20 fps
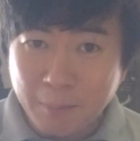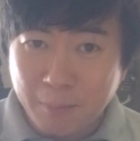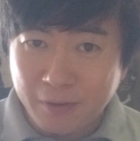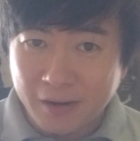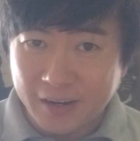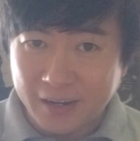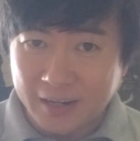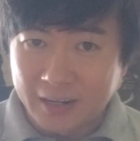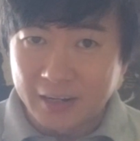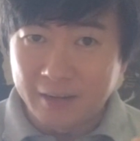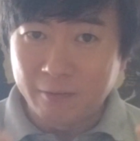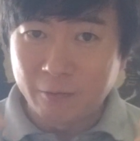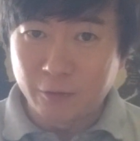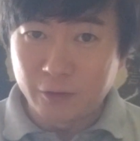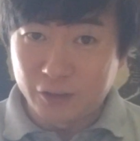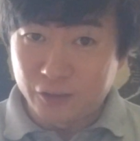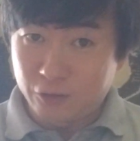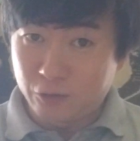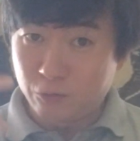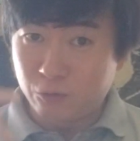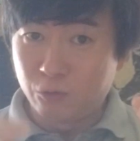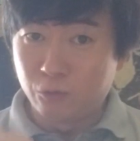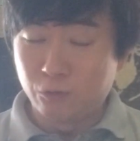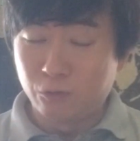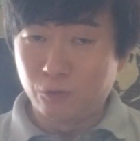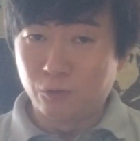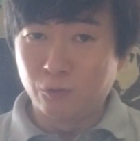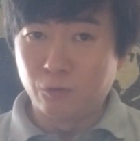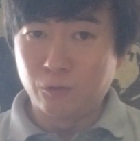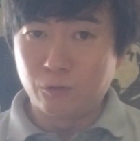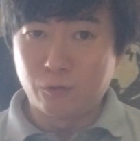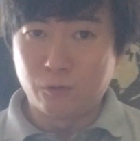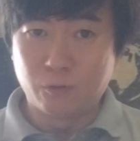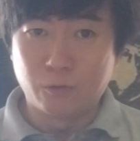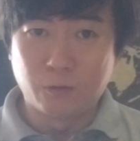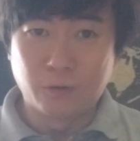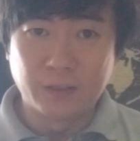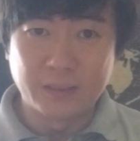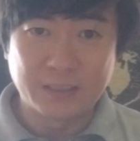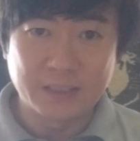brother,
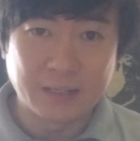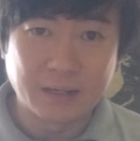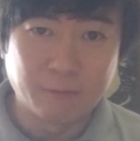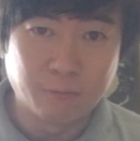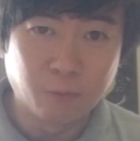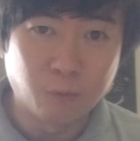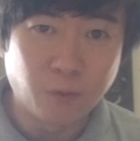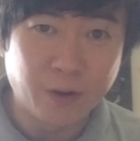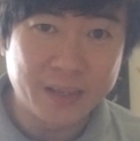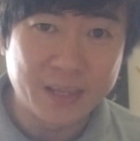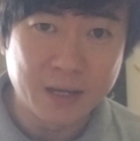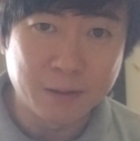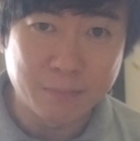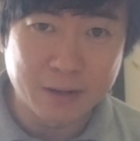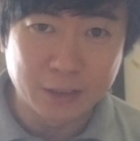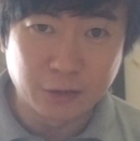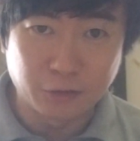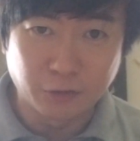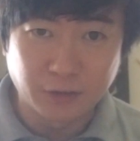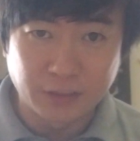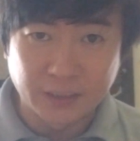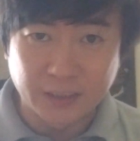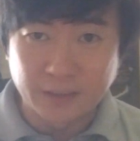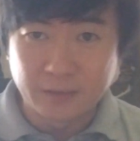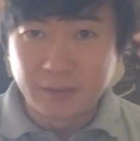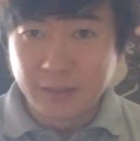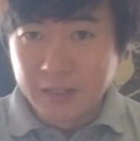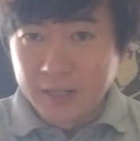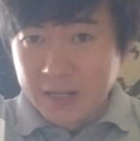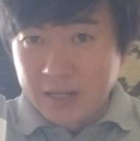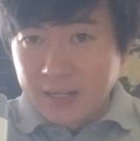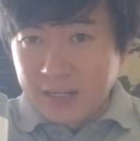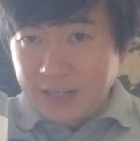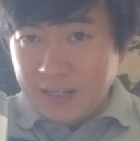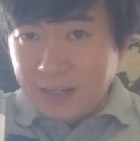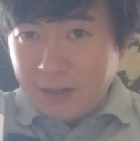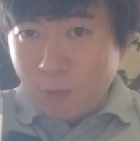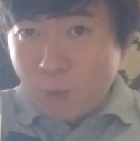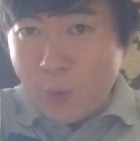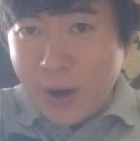who is 1 year my junior,
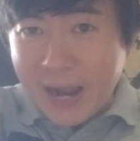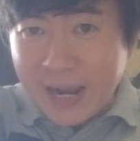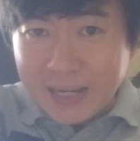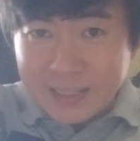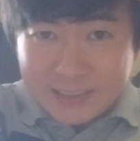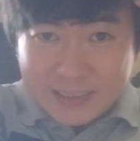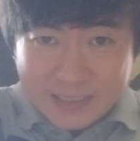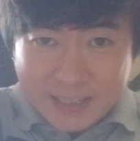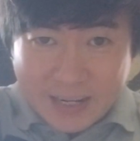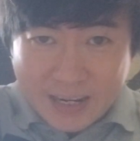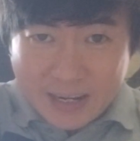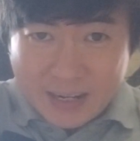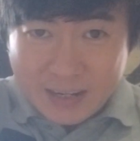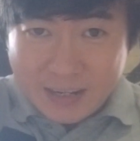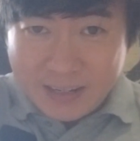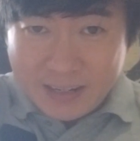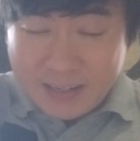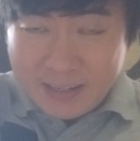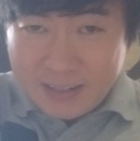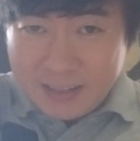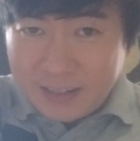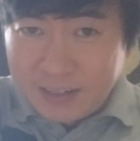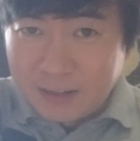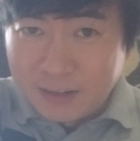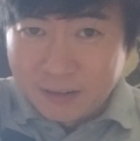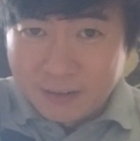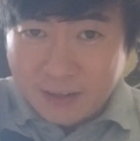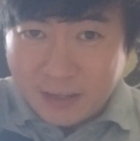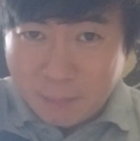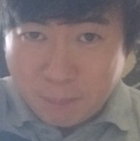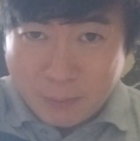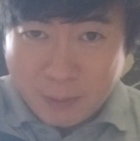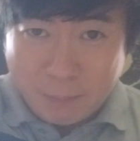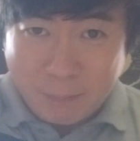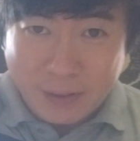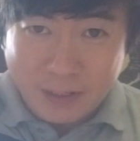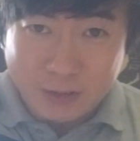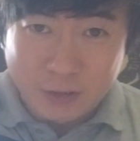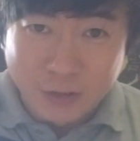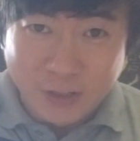wears he
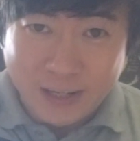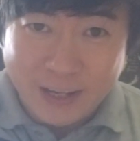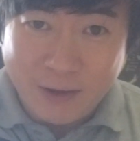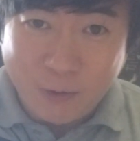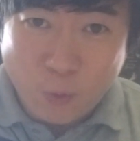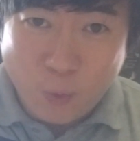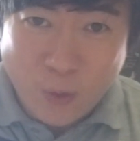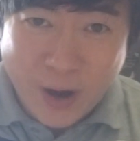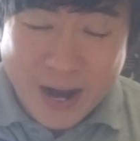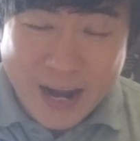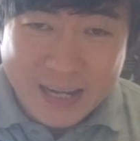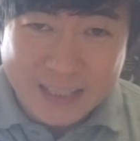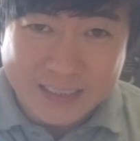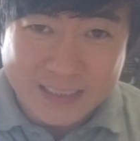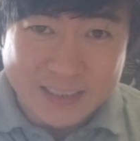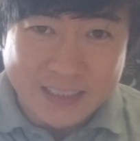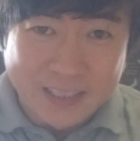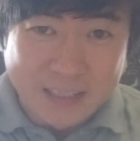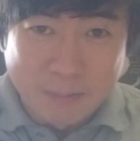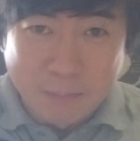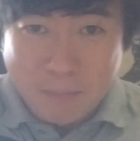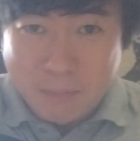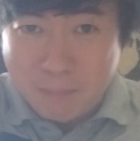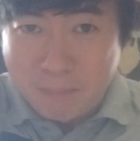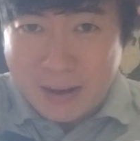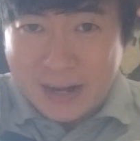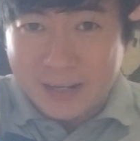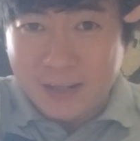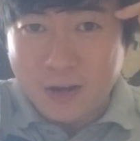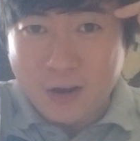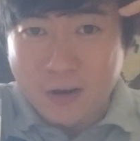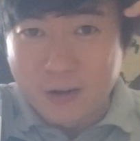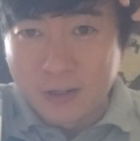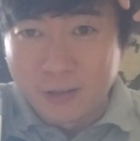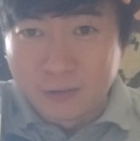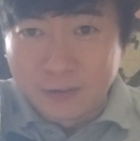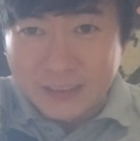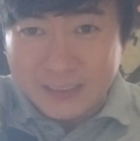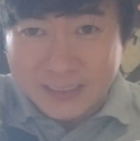perpetually wears the McDonald's